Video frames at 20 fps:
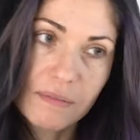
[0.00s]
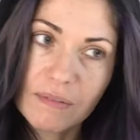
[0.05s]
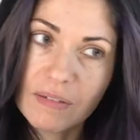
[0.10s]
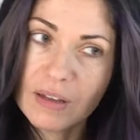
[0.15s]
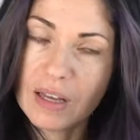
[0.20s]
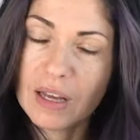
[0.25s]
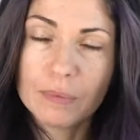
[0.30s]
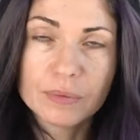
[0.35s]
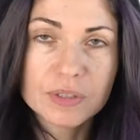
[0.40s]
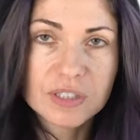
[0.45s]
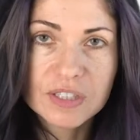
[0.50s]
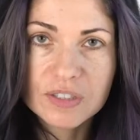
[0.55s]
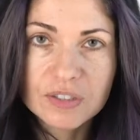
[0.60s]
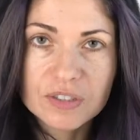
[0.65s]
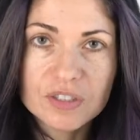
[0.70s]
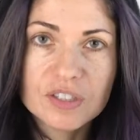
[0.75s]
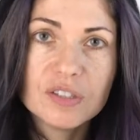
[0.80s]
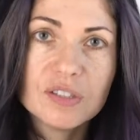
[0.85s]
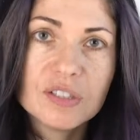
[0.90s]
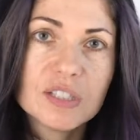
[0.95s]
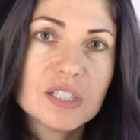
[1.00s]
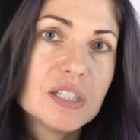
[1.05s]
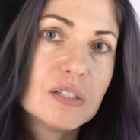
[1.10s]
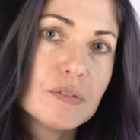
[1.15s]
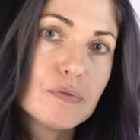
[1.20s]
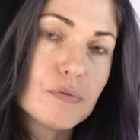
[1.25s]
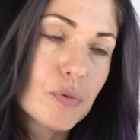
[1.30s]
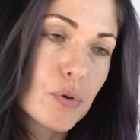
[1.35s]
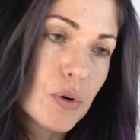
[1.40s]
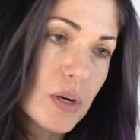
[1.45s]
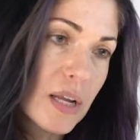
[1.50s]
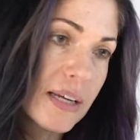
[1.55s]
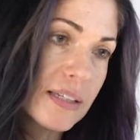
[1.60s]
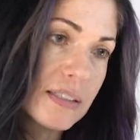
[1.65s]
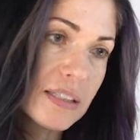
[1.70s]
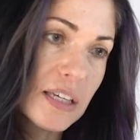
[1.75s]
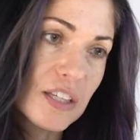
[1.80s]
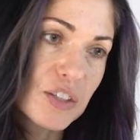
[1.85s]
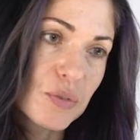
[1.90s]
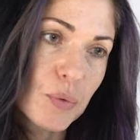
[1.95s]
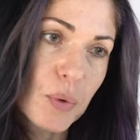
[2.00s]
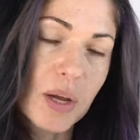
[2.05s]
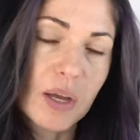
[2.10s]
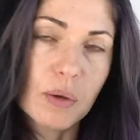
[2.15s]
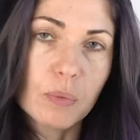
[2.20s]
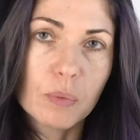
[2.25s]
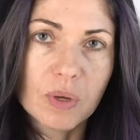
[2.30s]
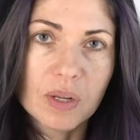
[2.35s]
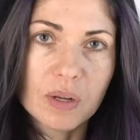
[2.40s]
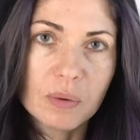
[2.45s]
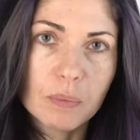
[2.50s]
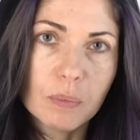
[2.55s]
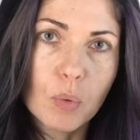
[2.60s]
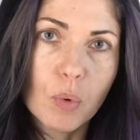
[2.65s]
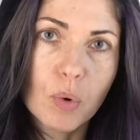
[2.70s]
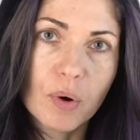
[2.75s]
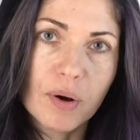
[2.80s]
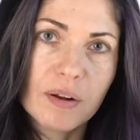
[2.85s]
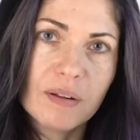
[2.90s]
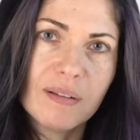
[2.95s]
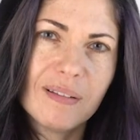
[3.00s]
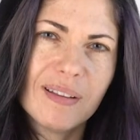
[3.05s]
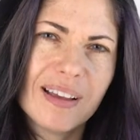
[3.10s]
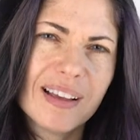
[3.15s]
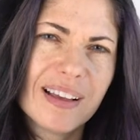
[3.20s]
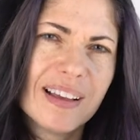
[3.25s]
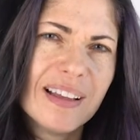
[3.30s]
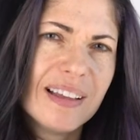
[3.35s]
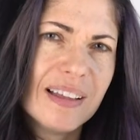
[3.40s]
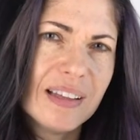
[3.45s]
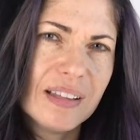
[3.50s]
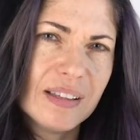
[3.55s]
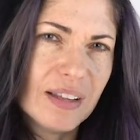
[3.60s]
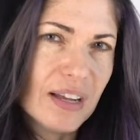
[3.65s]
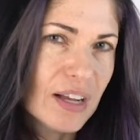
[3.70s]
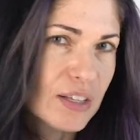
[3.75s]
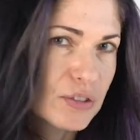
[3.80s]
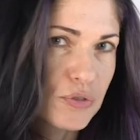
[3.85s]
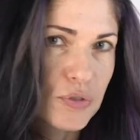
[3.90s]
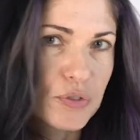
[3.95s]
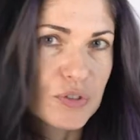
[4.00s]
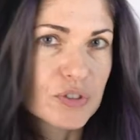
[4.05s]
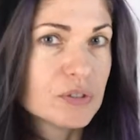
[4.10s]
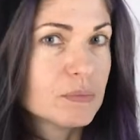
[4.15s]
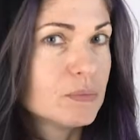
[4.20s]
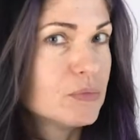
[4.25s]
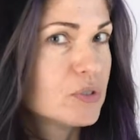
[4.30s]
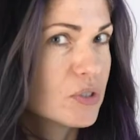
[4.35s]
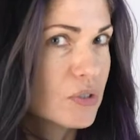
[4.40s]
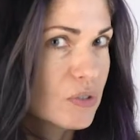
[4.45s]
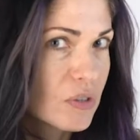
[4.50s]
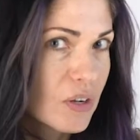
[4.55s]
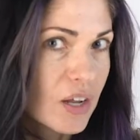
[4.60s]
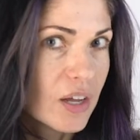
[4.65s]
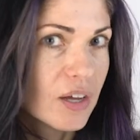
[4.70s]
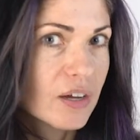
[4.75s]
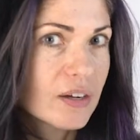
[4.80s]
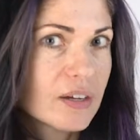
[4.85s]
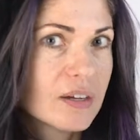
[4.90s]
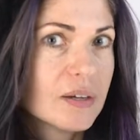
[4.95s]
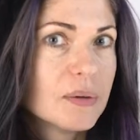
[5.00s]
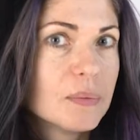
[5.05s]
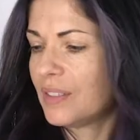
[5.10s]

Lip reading: I would still use it for like days where I want a more like natural, subdued look.